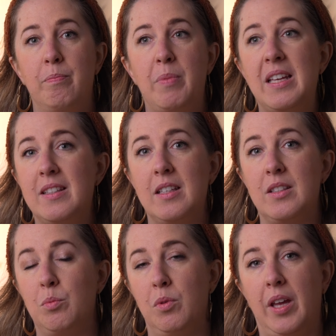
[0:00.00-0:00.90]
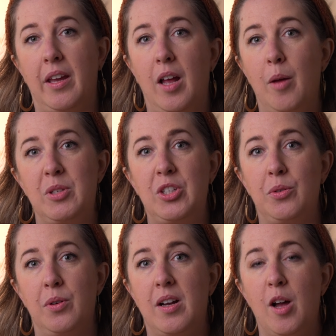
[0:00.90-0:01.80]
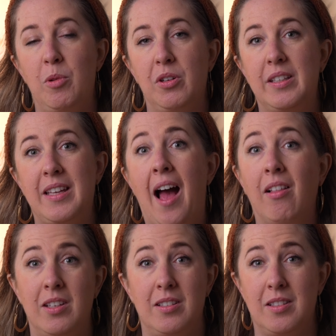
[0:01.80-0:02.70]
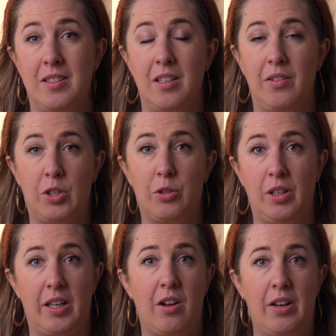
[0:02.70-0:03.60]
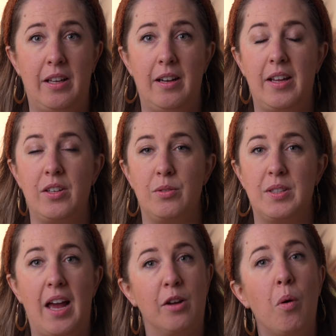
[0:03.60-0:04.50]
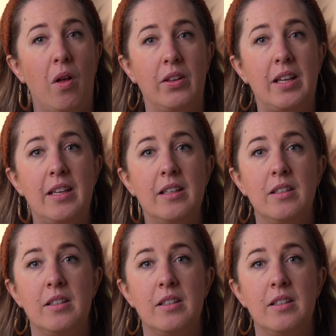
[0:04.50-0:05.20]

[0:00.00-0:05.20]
Pieces will get up to a couple gallons of acrylic on it. I use high quality